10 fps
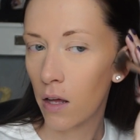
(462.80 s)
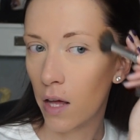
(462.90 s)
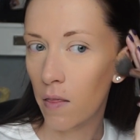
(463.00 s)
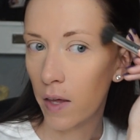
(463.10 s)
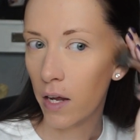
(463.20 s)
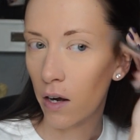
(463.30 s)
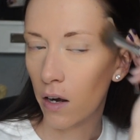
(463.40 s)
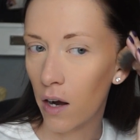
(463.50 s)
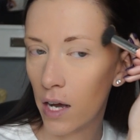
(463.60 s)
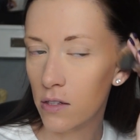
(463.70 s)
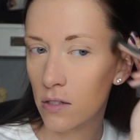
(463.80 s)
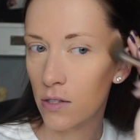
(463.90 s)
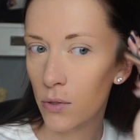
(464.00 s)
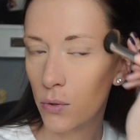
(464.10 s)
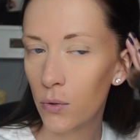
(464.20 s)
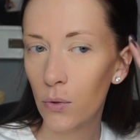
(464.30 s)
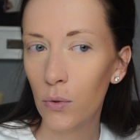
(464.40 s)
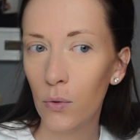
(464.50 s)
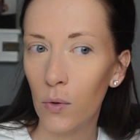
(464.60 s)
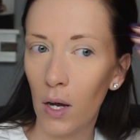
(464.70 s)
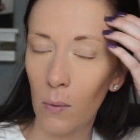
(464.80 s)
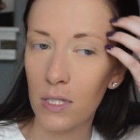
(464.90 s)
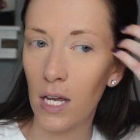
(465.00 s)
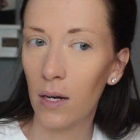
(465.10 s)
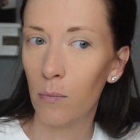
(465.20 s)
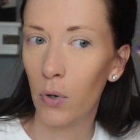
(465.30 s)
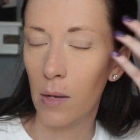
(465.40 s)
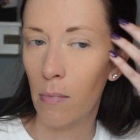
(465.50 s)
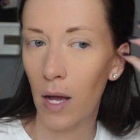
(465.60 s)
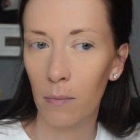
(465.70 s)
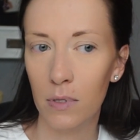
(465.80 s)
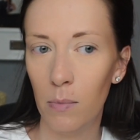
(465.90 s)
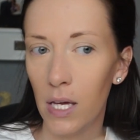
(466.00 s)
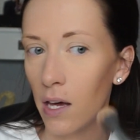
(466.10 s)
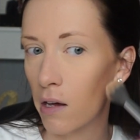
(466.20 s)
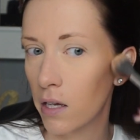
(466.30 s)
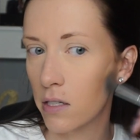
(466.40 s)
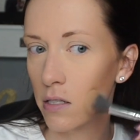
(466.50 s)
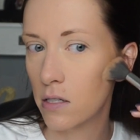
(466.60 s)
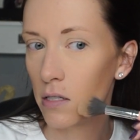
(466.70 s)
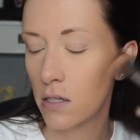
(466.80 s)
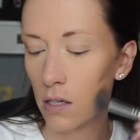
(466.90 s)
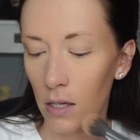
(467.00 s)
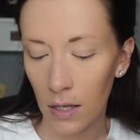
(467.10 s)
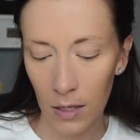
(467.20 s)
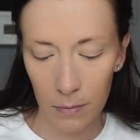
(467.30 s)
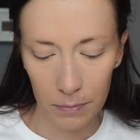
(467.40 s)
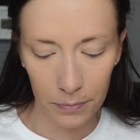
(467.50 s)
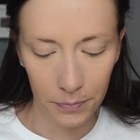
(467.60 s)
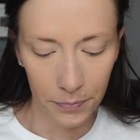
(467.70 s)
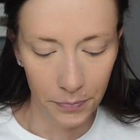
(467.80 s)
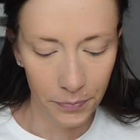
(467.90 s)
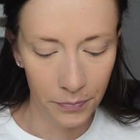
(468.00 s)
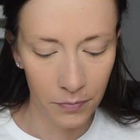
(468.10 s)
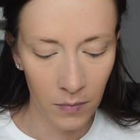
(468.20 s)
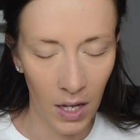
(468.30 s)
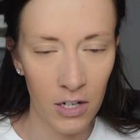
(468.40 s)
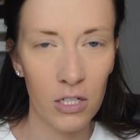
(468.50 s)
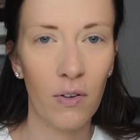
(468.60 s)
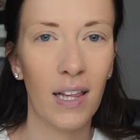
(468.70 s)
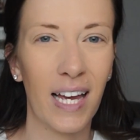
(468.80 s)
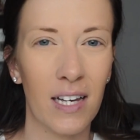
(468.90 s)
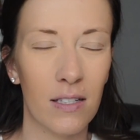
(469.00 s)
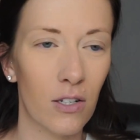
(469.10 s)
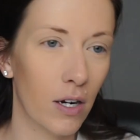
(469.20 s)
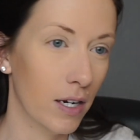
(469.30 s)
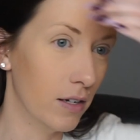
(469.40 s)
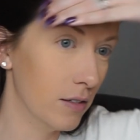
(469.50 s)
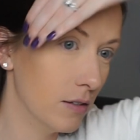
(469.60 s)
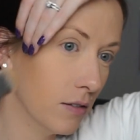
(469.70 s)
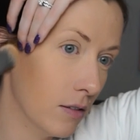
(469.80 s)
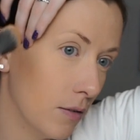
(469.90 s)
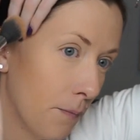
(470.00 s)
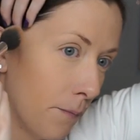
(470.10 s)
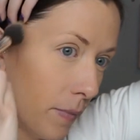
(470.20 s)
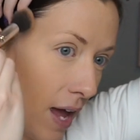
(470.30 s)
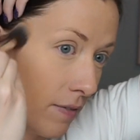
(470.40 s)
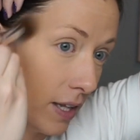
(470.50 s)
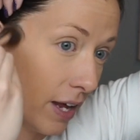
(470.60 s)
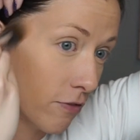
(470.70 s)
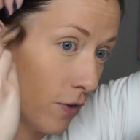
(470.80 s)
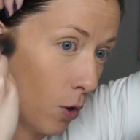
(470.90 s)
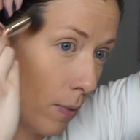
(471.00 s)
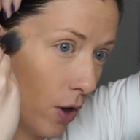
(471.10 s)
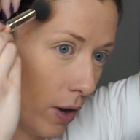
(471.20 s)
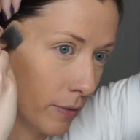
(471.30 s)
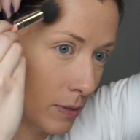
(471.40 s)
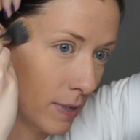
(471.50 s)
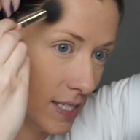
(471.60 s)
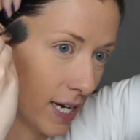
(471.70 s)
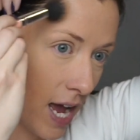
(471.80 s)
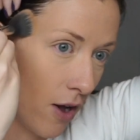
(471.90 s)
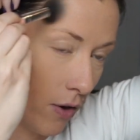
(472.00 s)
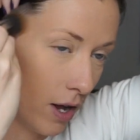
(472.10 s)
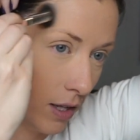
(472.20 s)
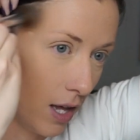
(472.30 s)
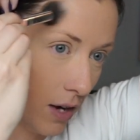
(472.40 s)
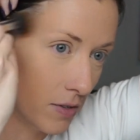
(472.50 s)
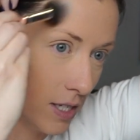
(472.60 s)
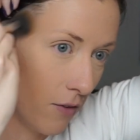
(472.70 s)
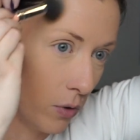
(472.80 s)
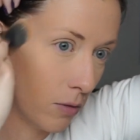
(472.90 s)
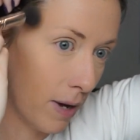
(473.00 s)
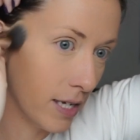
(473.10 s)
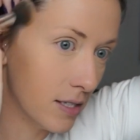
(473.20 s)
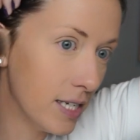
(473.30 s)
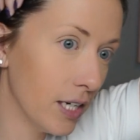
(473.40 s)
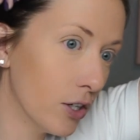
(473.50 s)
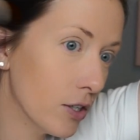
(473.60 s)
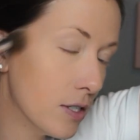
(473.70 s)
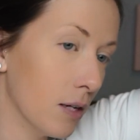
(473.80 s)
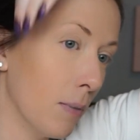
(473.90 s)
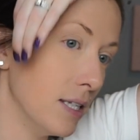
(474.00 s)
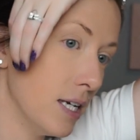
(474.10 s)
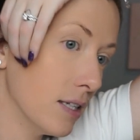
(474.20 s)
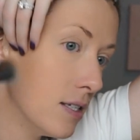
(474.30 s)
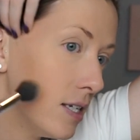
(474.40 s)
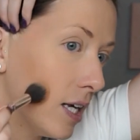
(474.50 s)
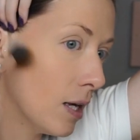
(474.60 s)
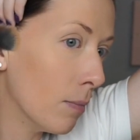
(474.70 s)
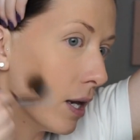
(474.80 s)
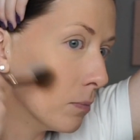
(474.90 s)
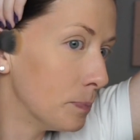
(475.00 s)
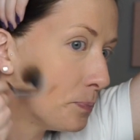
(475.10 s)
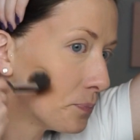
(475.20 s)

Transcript: end the year. I was getting pretty bummed because I just felt like I started having like FOMO. I was missing out on a lot of stuff with my seniors and my dance team and